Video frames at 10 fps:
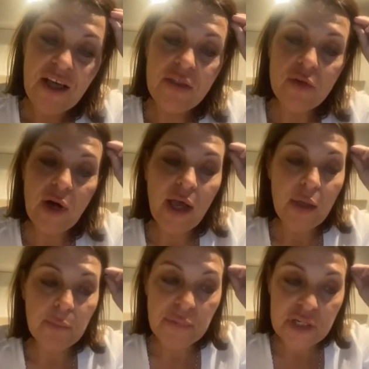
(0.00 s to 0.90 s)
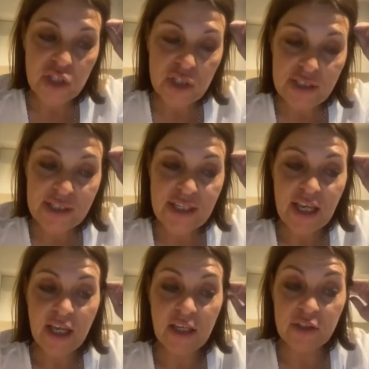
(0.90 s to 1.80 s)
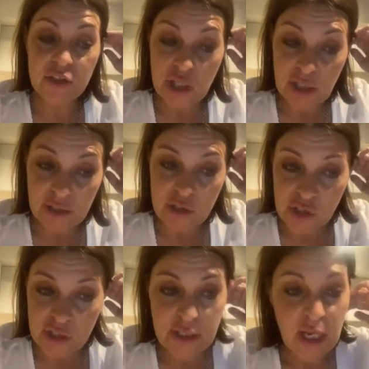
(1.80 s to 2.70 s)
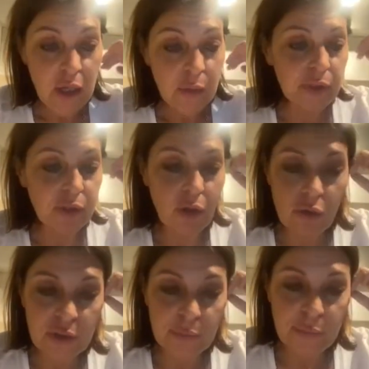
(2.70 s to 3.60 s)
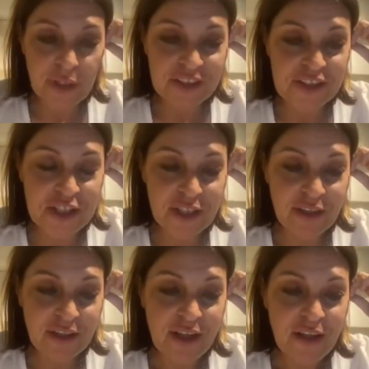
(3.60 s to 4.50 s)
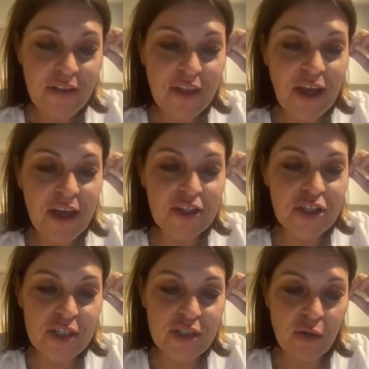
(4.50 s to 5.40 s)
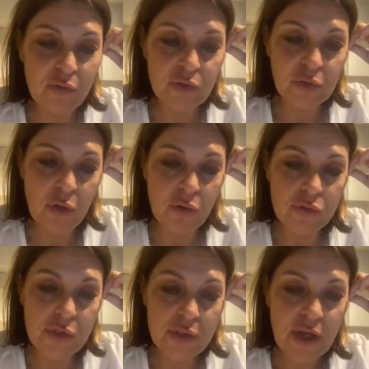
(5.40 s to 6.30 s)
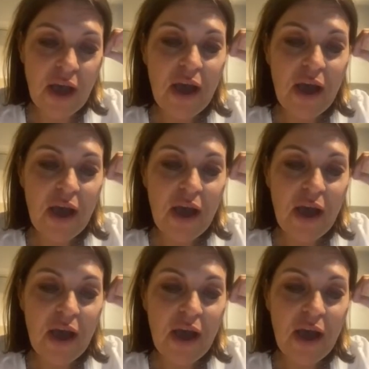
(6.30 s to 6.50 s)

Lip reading: There are ambitions and challenges, but no nobility. The ashes of a rose.